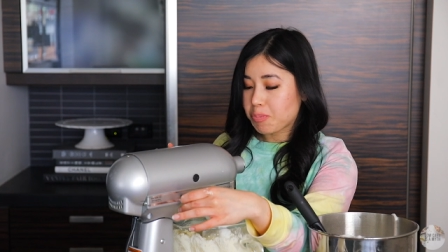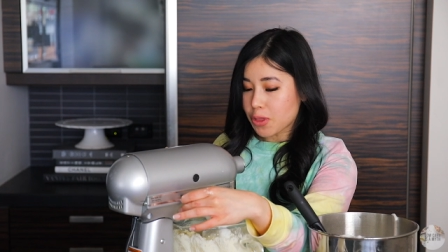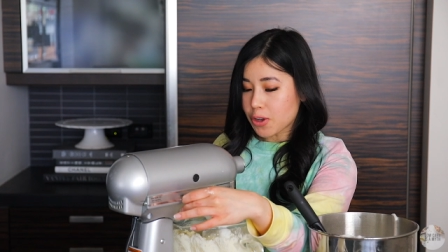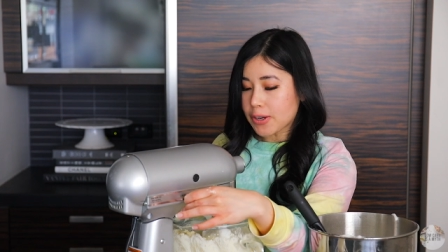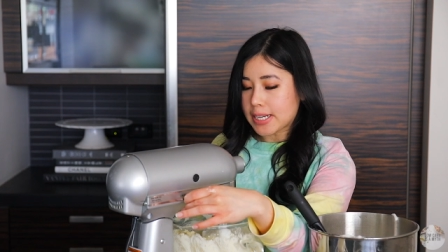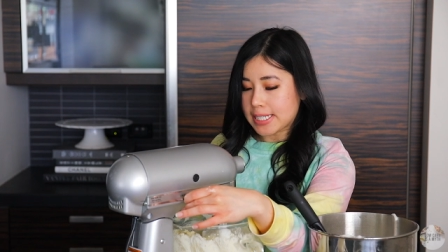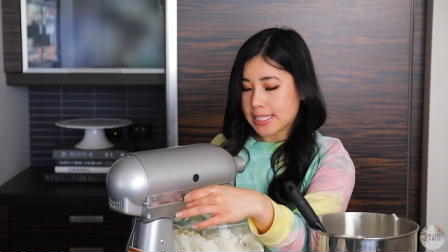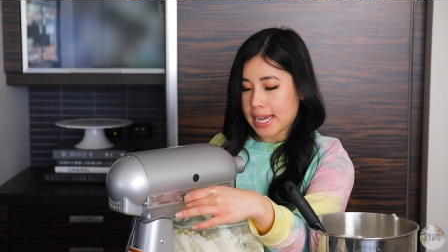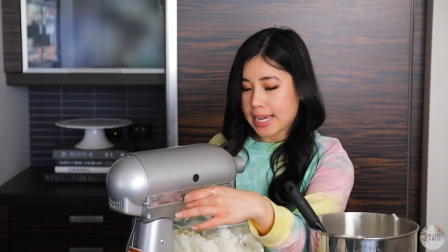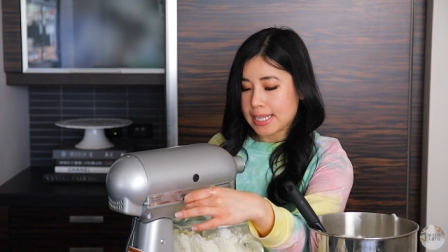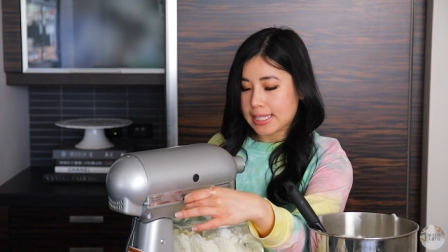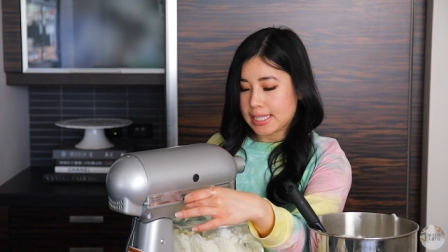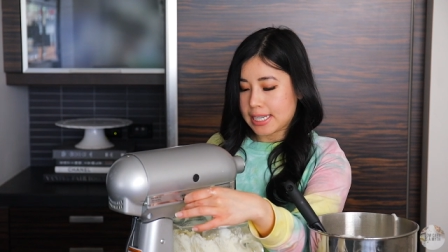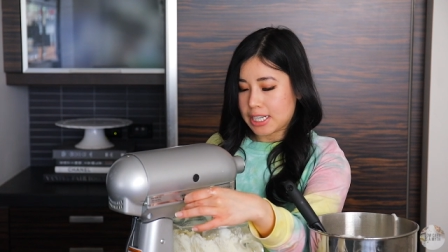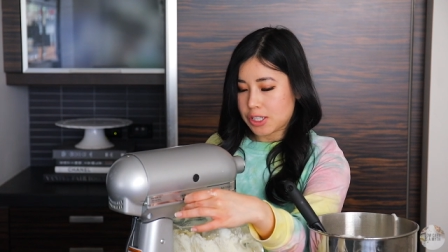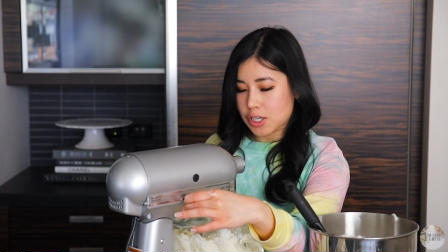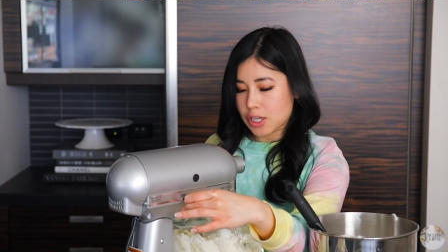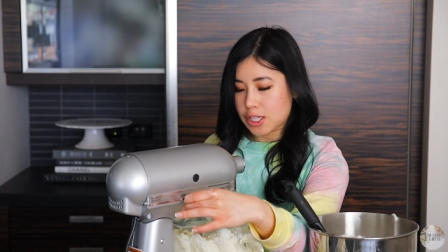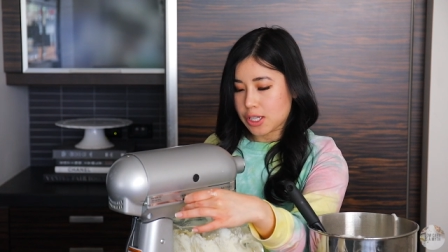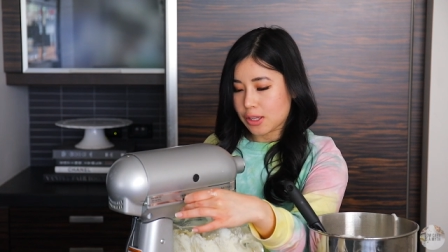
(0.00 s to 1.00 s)
30 seconds
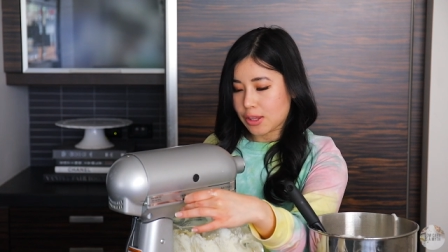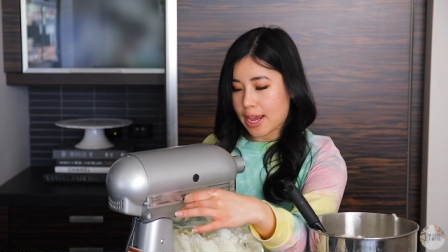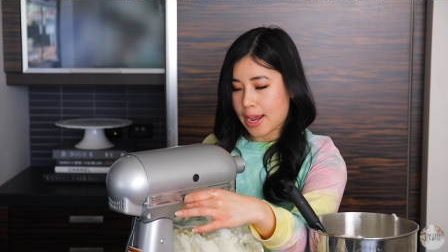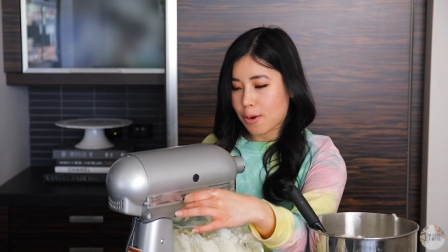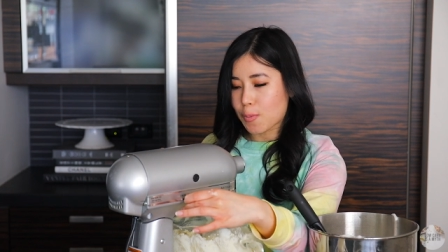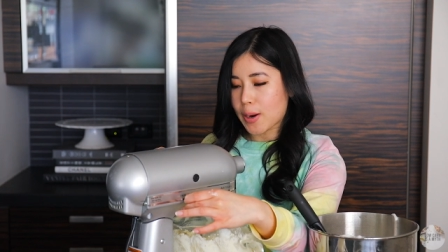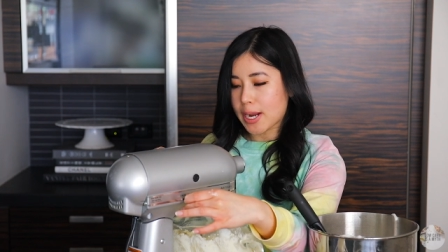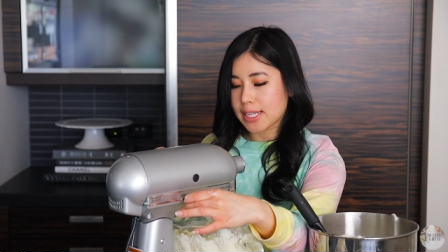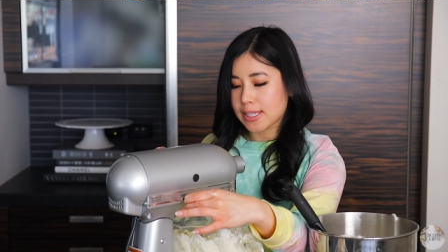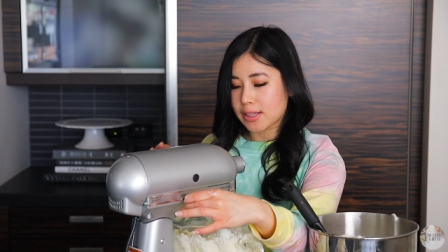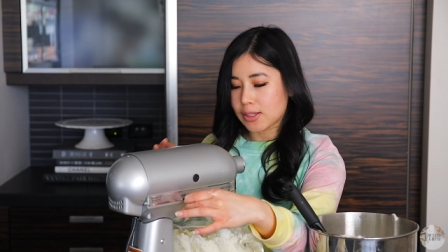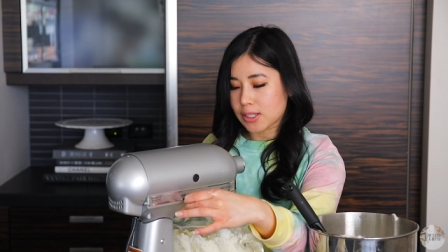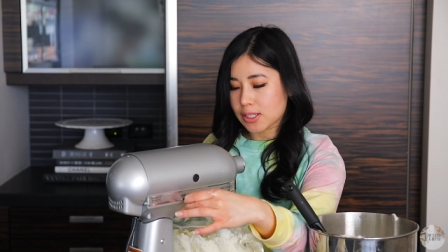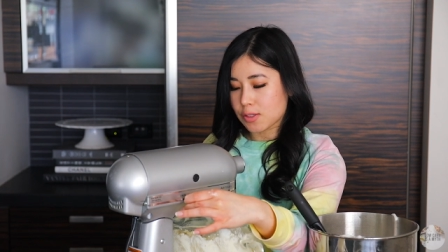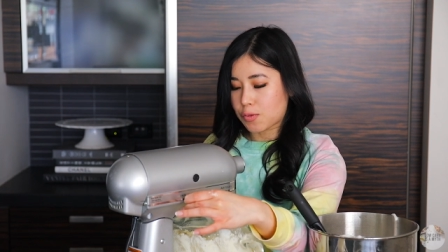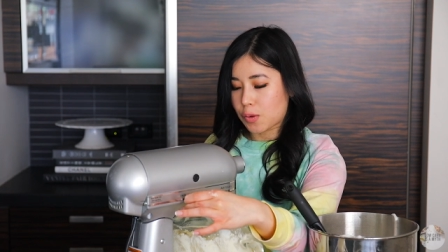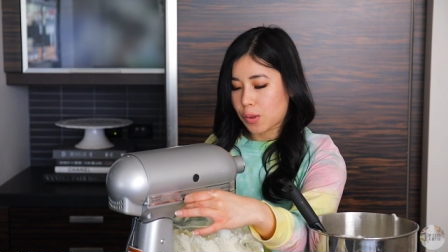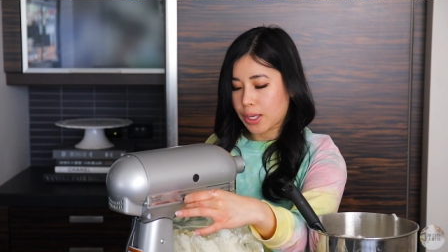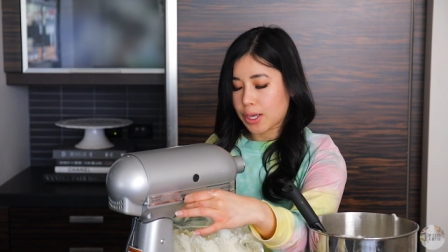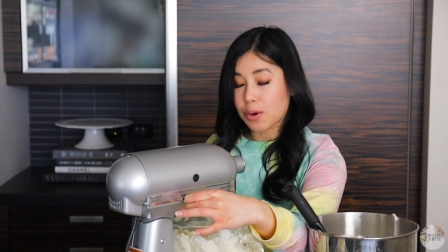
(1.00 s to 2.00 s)
each until the egg white
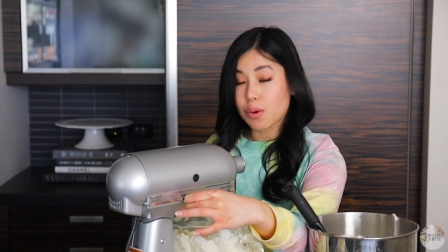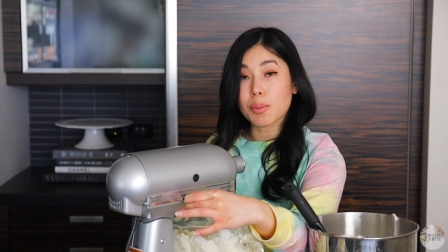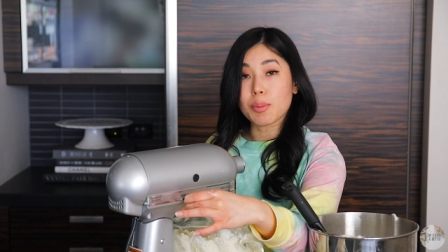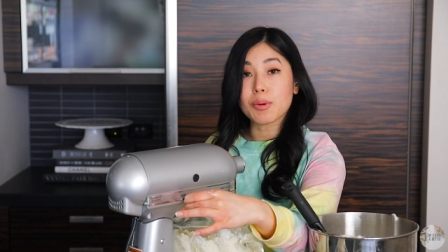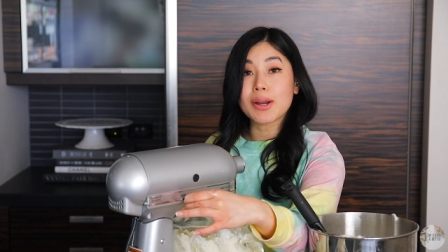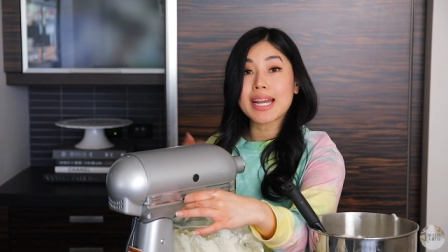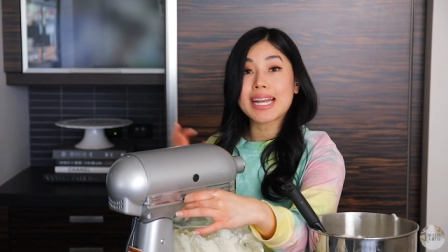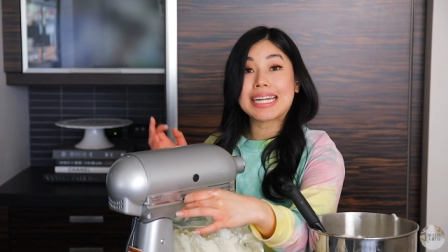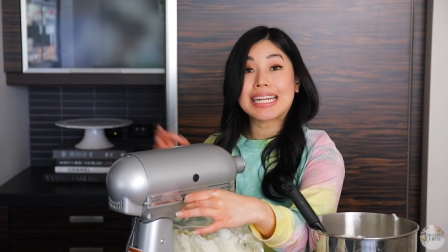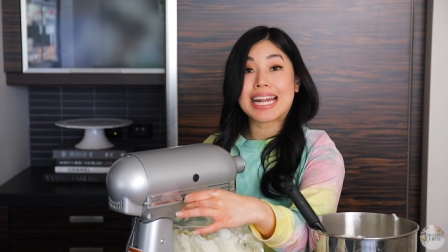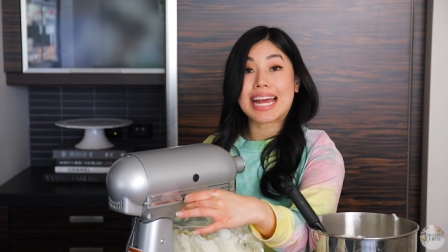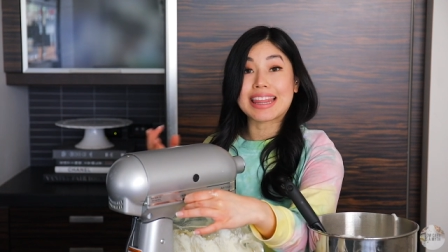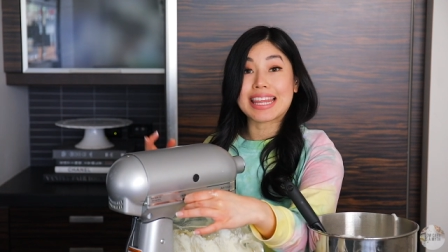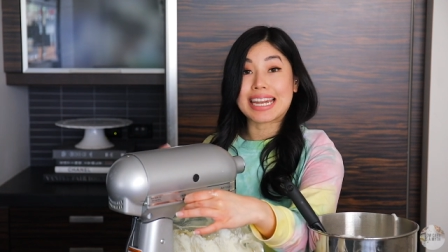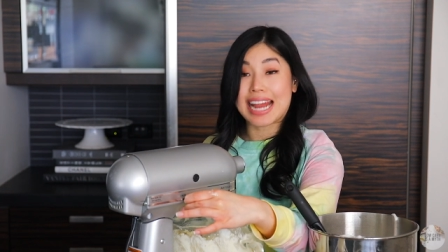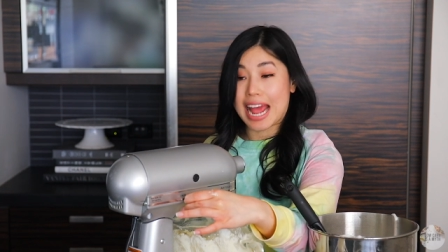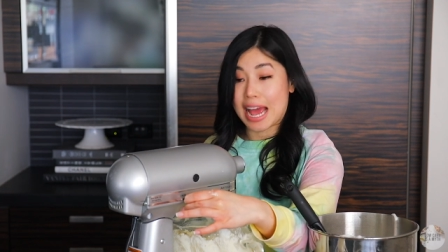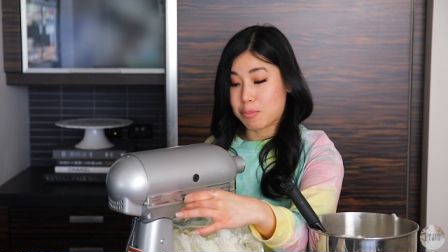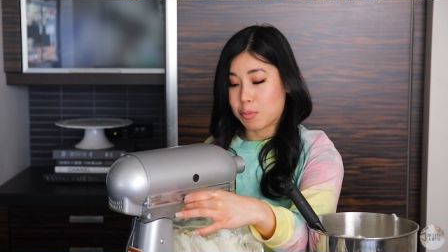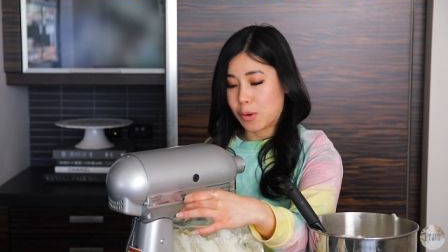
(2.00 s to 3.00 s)
looks fully incorporated and
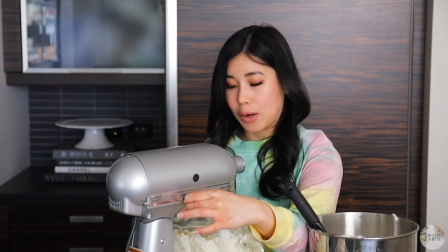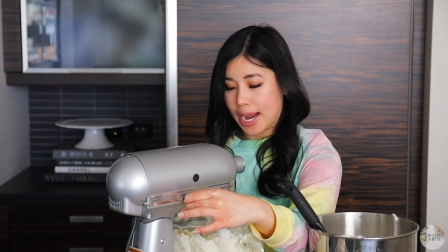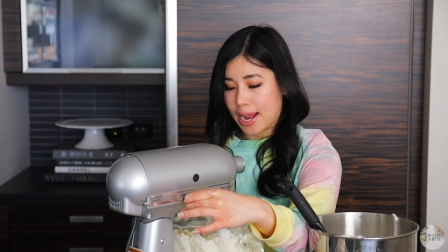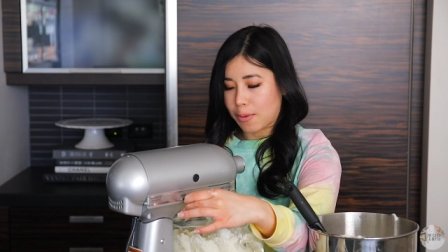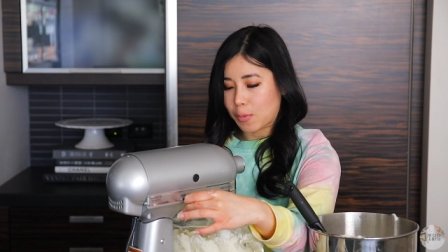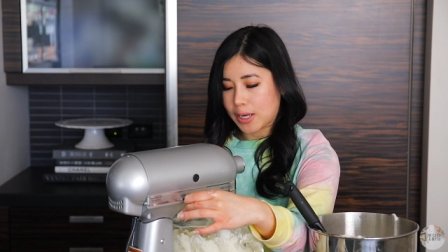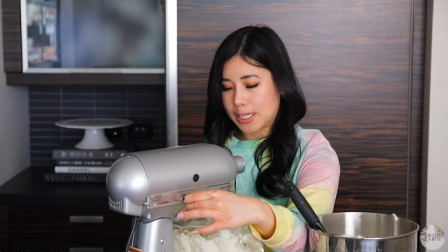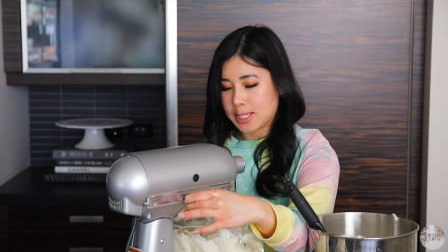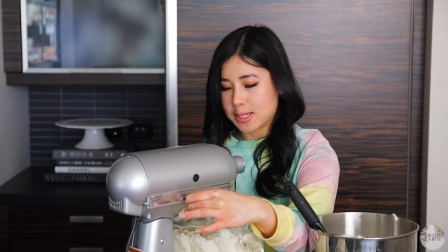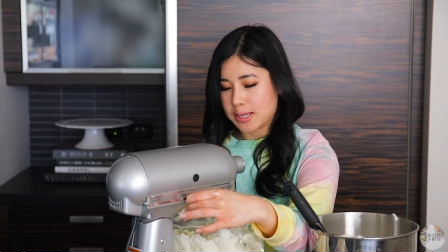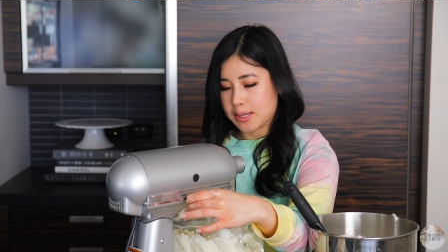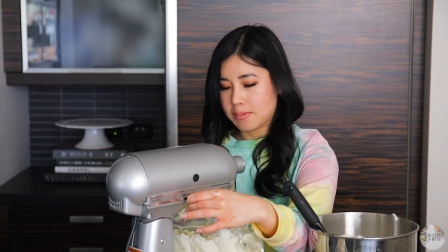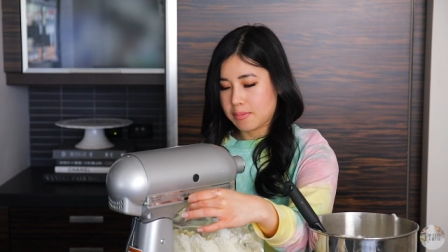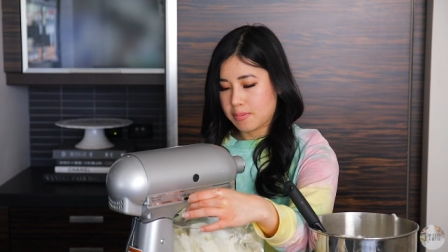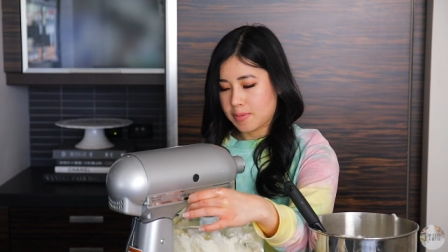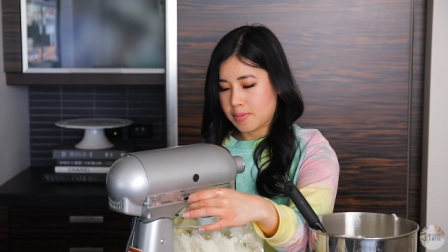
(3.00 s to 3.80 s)
then add more egg whites in.